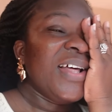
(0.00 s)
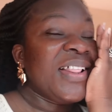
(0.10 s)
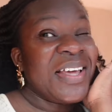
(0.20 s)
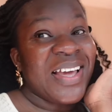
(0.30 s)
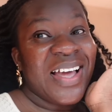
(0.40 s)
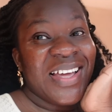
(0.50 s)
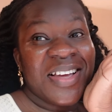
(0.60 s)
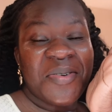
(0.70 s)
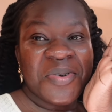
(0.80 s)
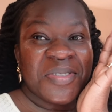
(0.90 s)
Like
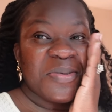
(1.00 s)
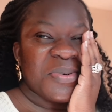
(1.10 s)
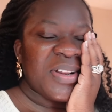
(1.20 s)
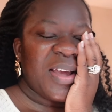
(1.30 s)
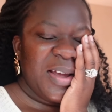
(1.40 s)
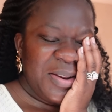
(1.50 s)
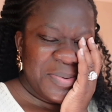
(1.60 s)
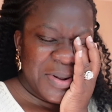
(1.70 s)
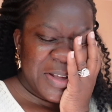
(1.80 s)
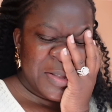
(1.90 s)
I woke up this morning like I didn't
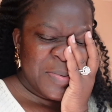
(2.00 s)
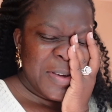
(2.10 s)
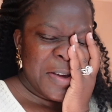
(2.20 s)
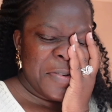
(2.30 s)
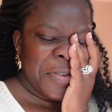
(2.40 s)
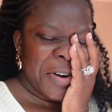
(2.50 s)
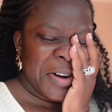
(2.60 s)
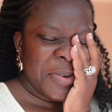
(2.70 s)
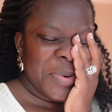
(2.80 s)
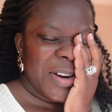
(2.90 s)
want it to be over. I
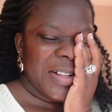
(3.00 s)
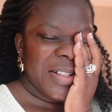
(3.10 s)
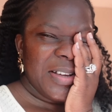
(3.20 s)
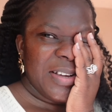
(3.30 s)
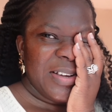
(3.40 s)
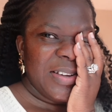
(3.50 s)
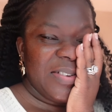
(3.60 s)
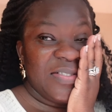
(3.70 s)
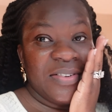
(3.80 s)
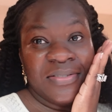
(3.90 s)
don't want to
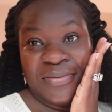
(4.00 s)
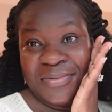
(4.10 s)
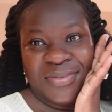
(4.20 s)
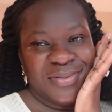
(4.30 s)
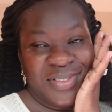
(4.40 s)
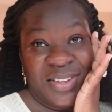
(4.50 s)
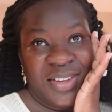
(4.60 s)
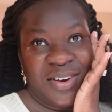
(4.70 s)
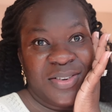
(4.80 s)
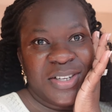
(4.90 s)
be.
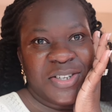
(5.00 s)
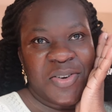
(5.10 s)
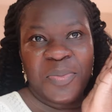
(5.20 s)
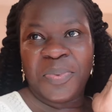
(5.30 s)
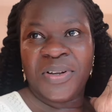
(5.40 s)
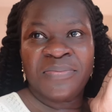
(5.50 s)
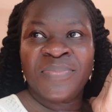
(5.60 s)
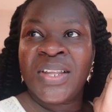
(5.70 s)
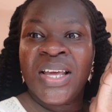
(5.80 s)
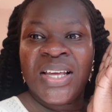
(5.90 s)
I really don't. But
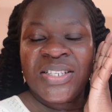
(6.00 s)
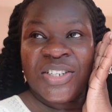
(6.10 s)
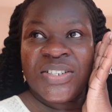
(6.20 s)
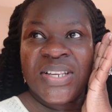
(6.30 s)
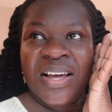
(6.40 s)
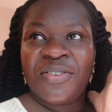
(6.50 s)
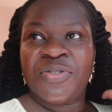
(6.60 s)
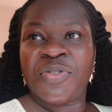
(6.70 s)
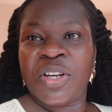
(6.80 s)
such is life.